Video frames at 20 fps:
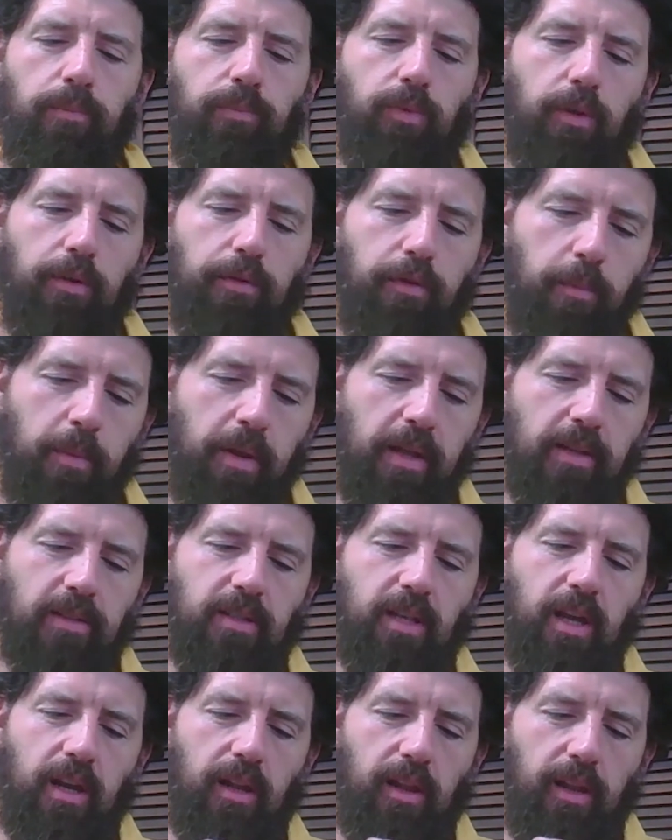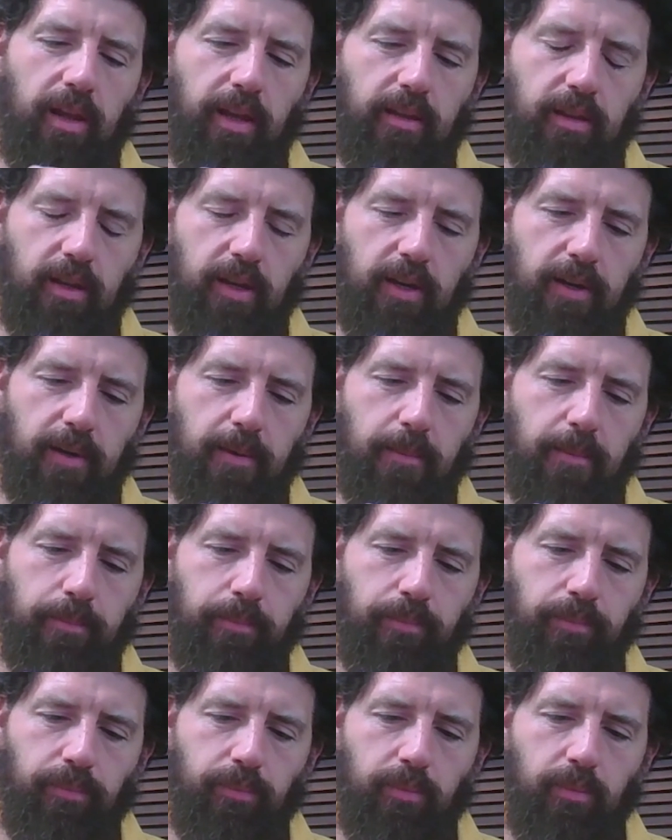for me, it's kind of like
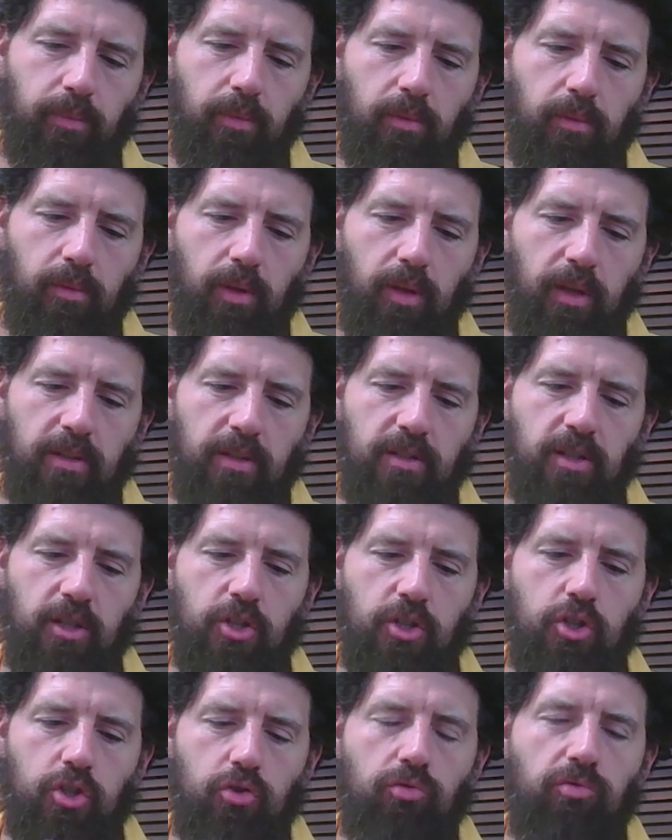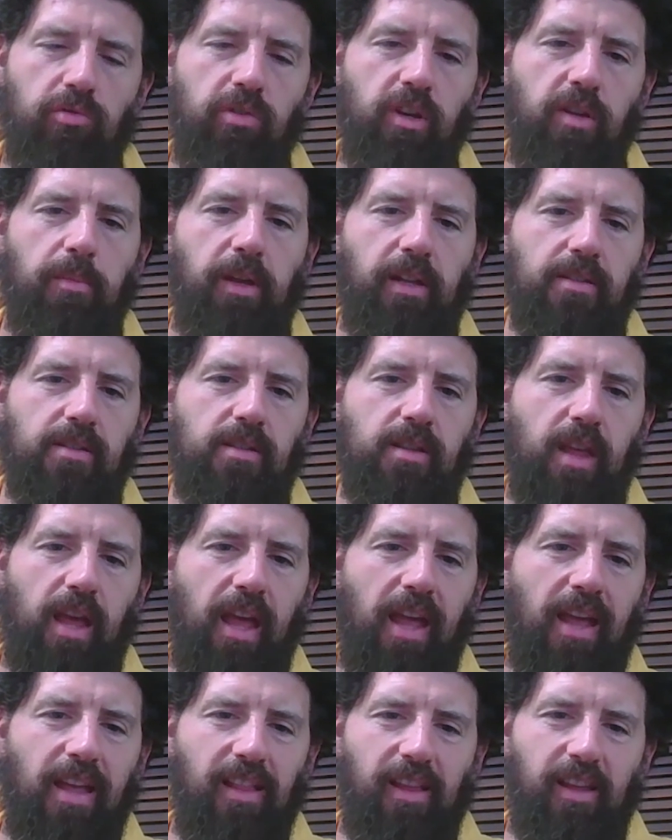it's the scream against
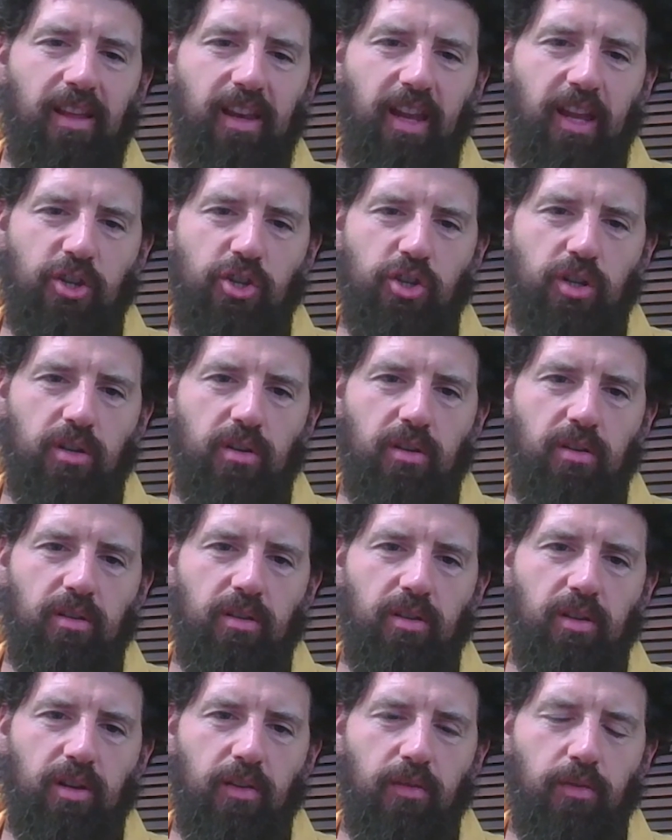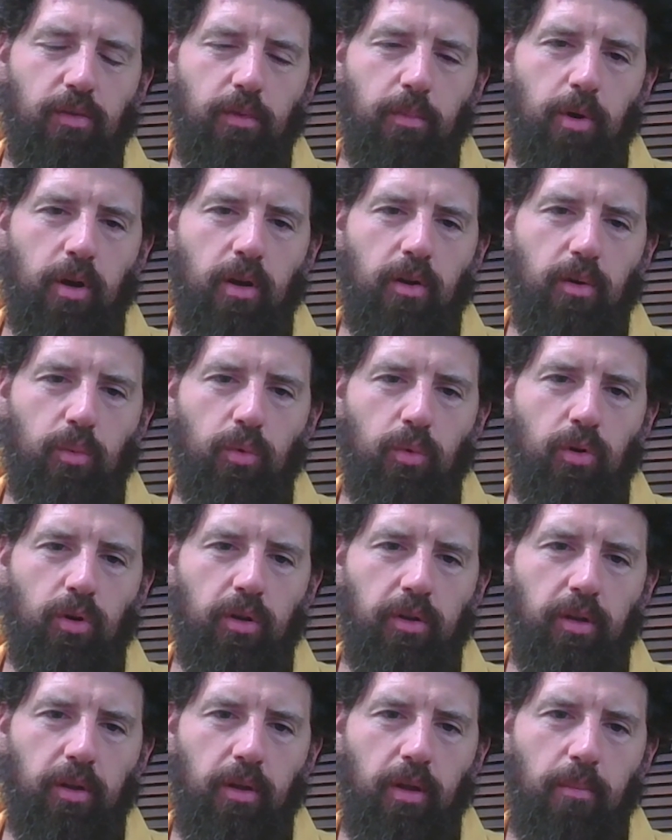the alienation of the modern
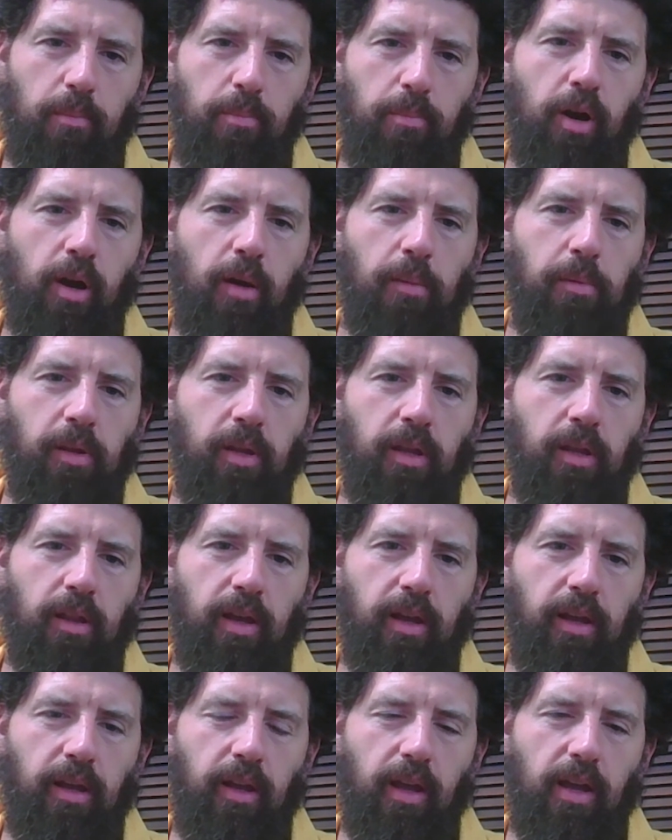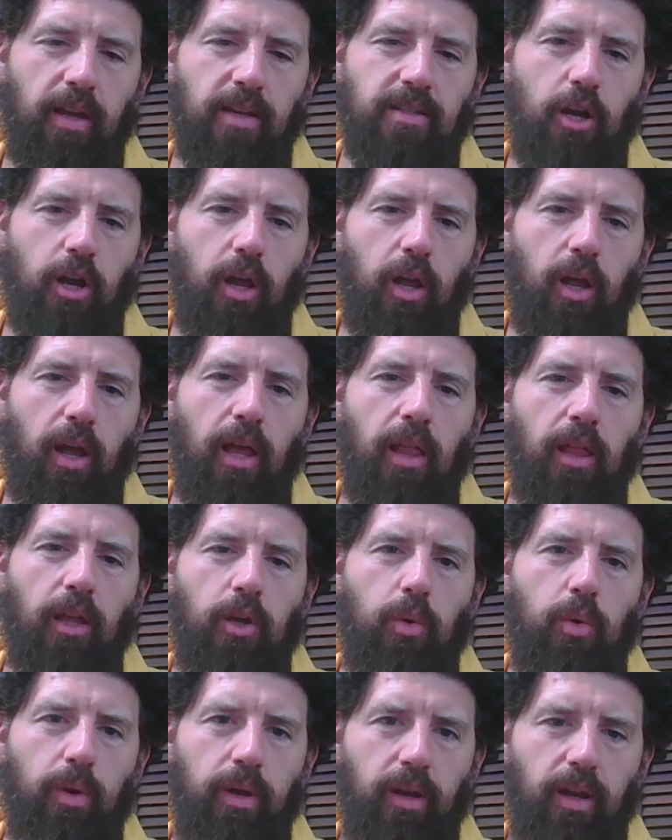world, and probably like as
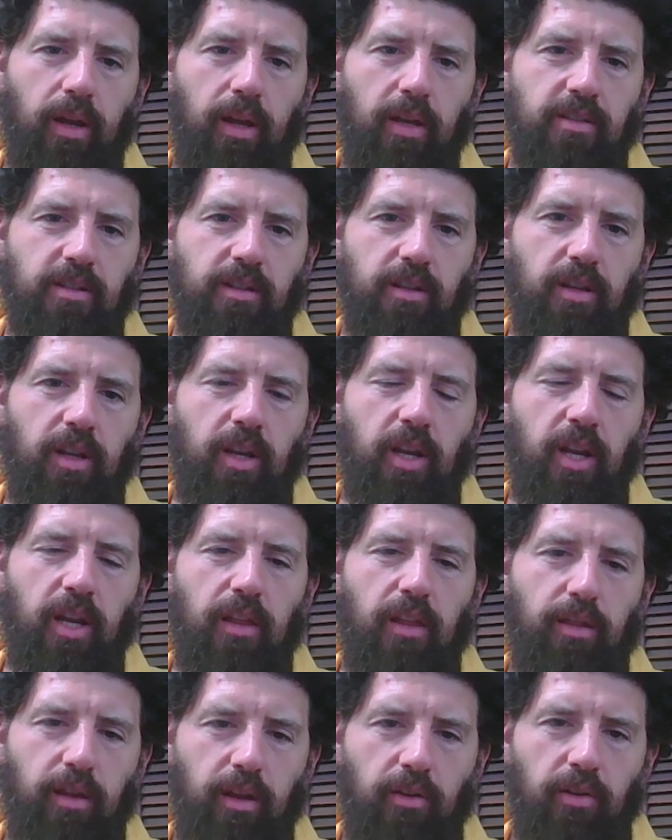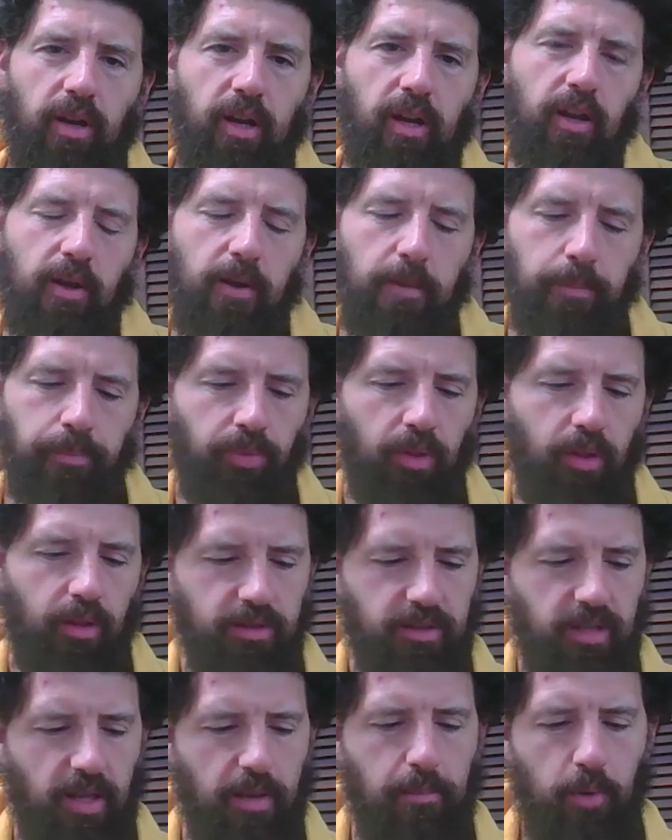eloquent as anything, right?
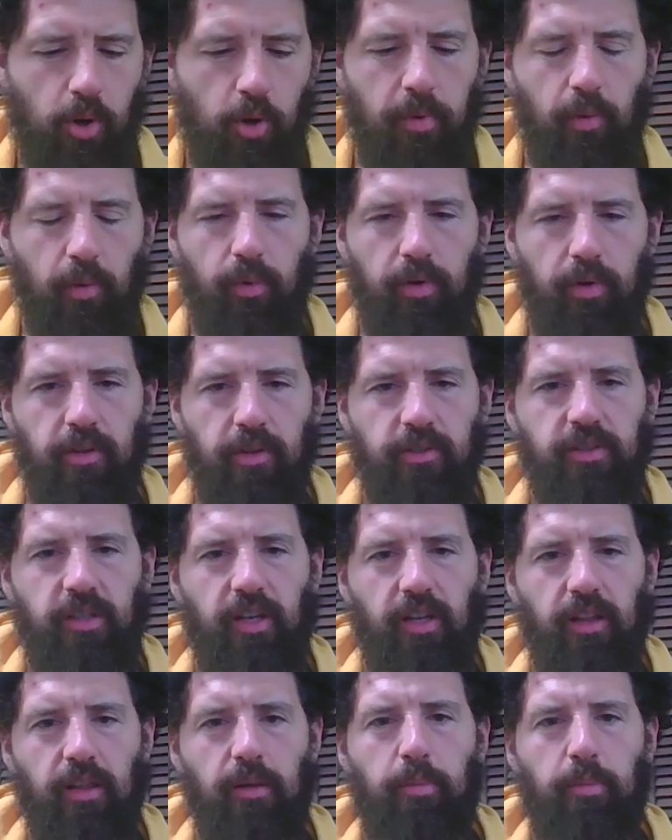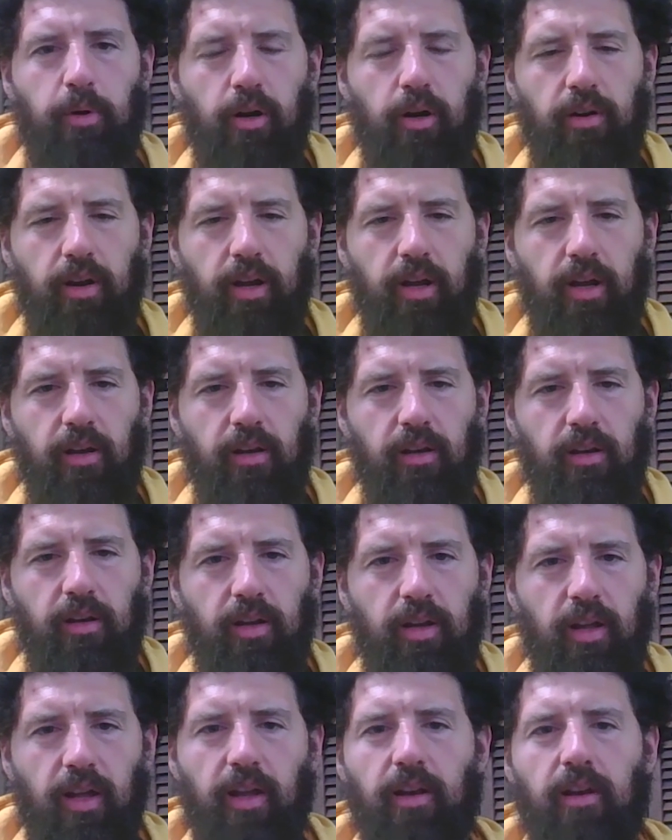There's that moment where they're sitting in the bar, right?
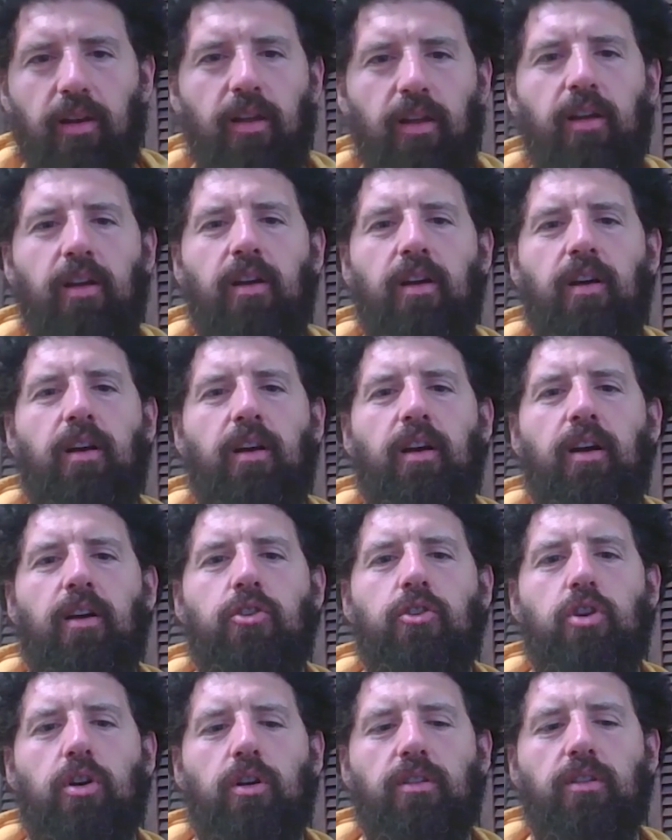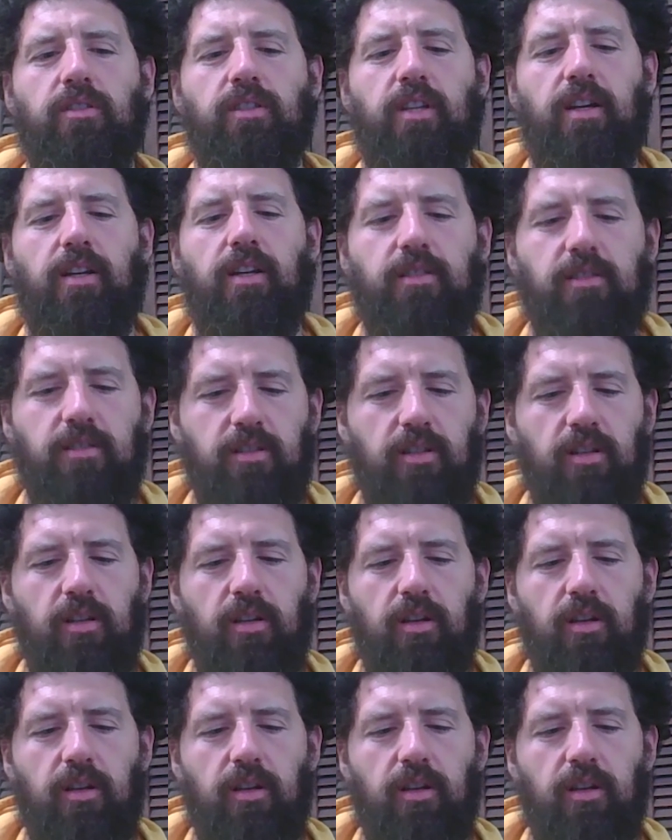And Durden says,